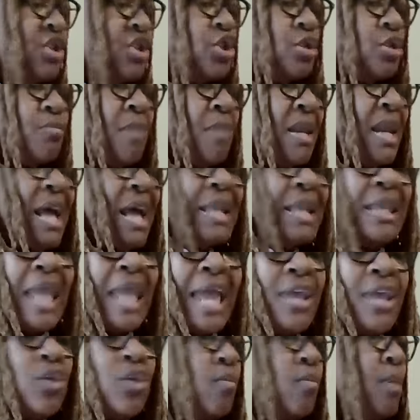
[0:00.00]
just may not
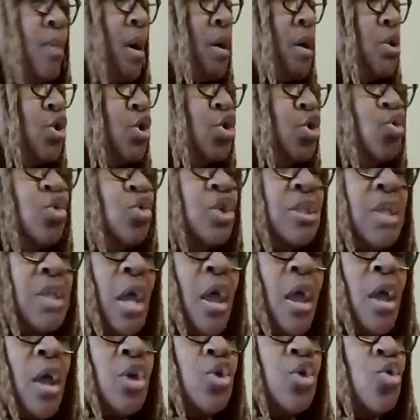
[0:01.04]
like you because you just
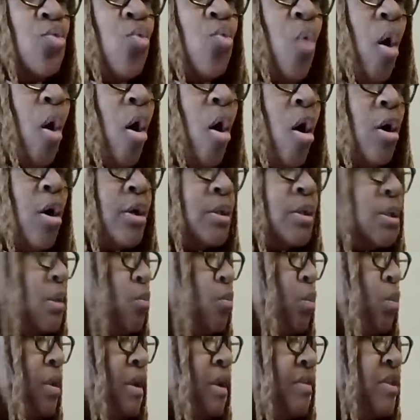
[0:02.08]
you are
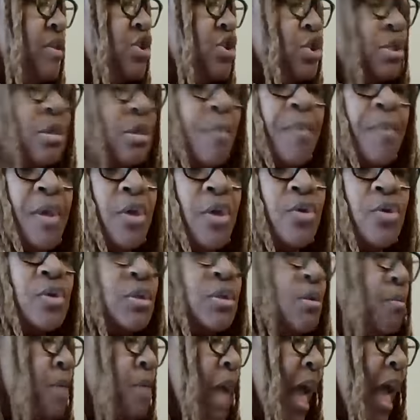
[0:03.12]
someone that just appears
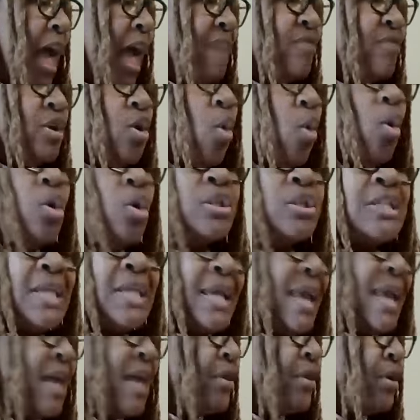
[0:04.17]
to be have it all
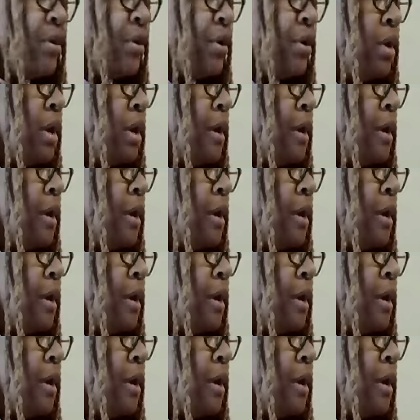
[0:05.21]
together.